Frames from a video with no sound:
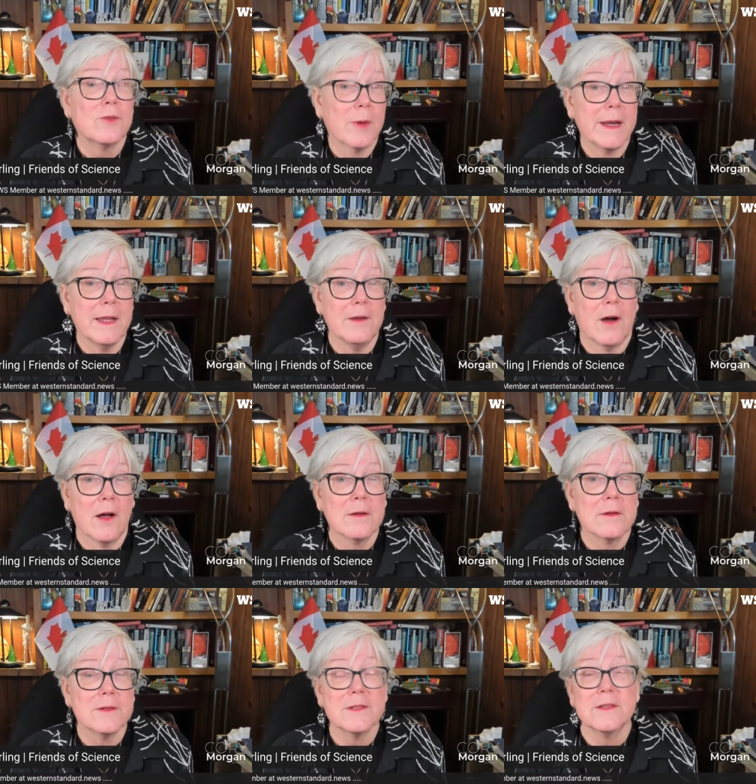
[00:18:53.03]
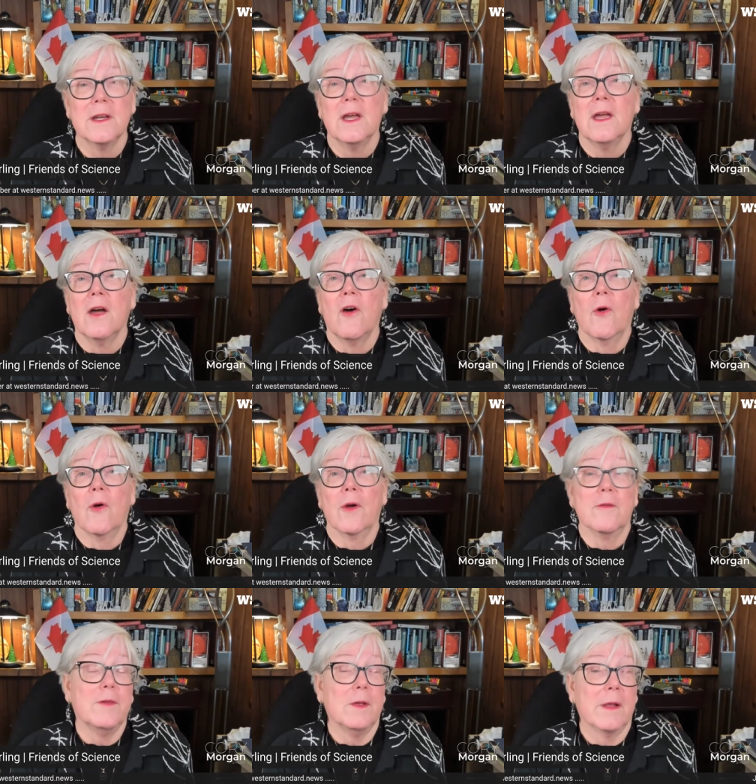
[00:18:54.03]
$20, or
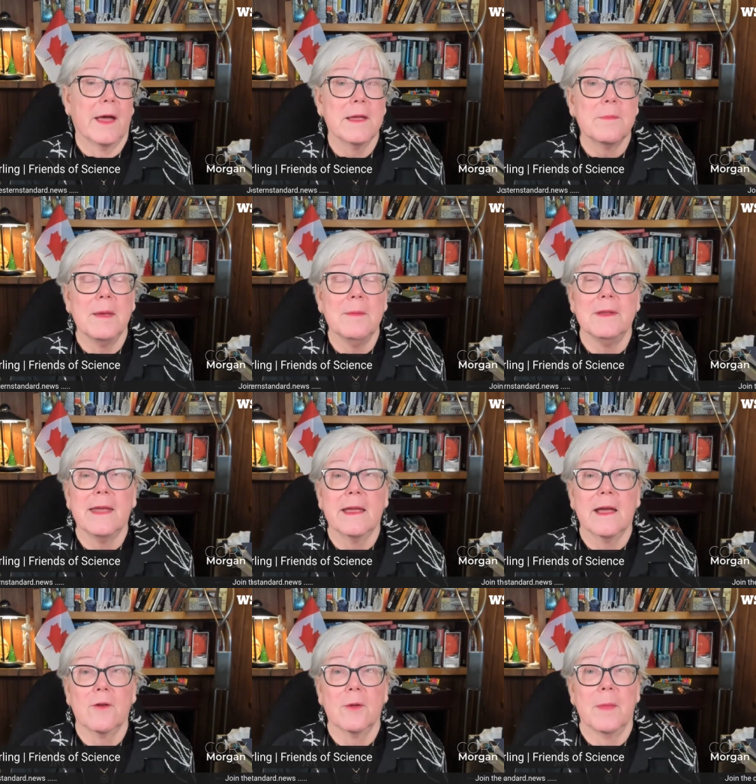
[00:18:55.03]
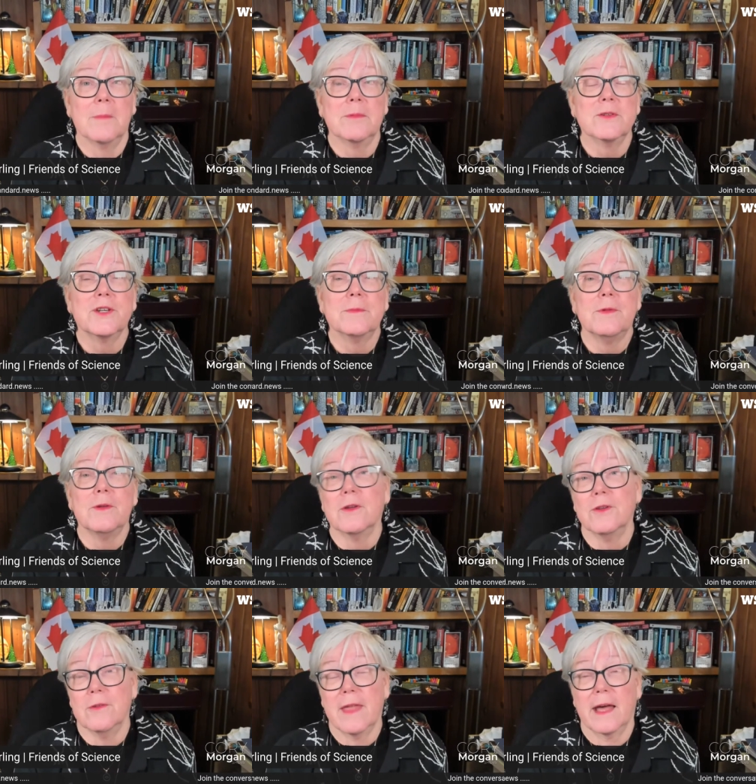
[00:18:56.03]
if you like, maybe take out a membership. You
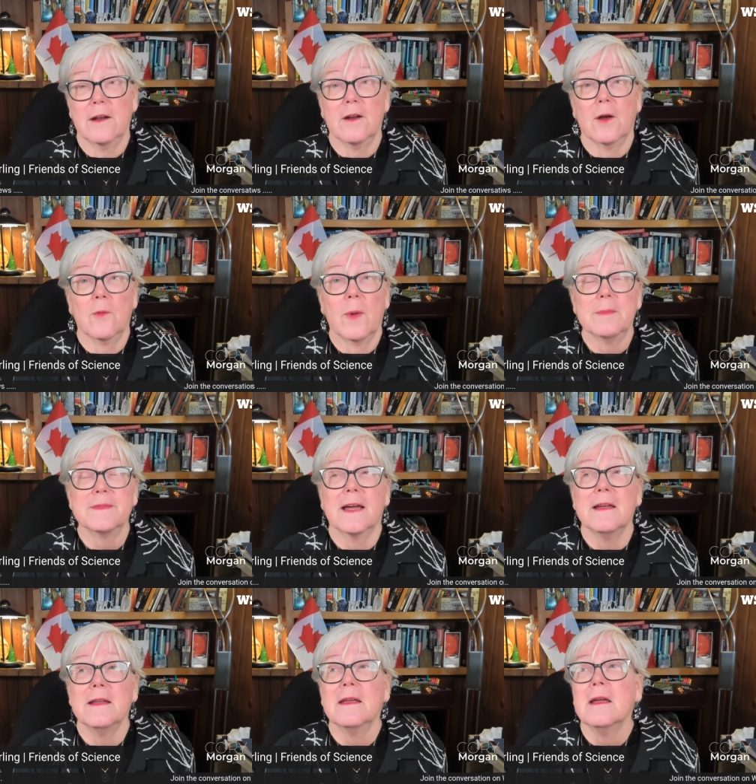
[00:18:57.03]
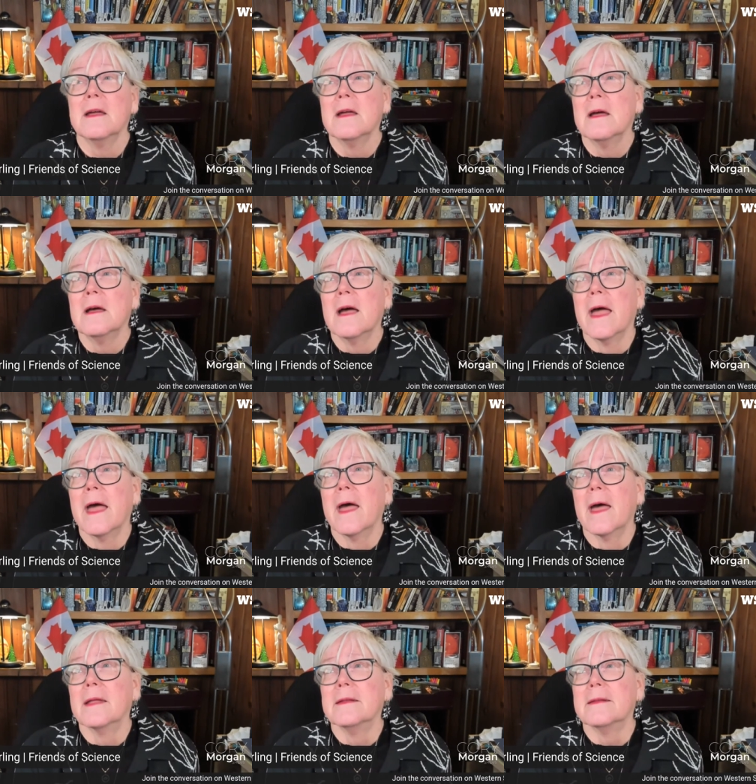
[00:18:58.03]
can do that on our website.
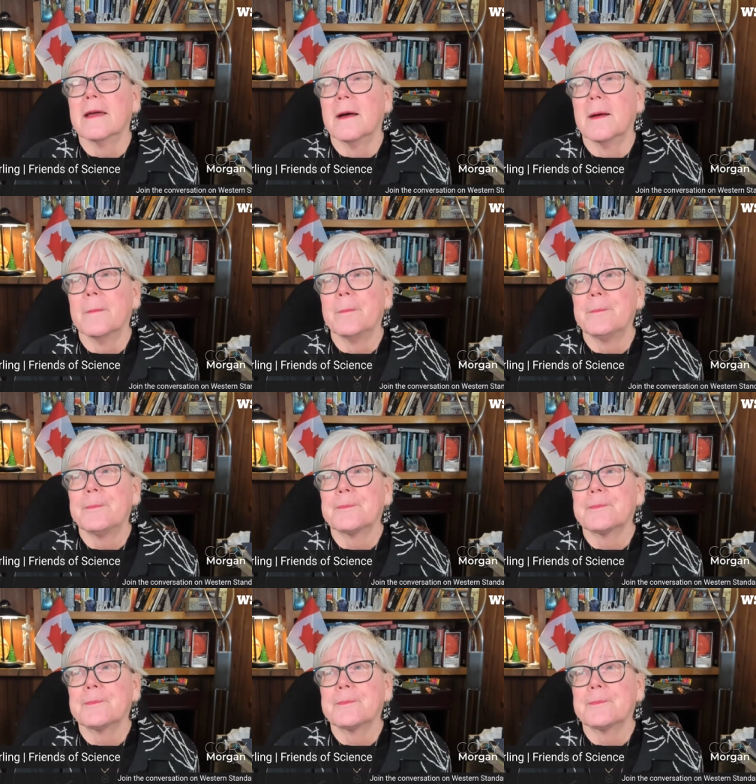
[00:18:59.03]
And um,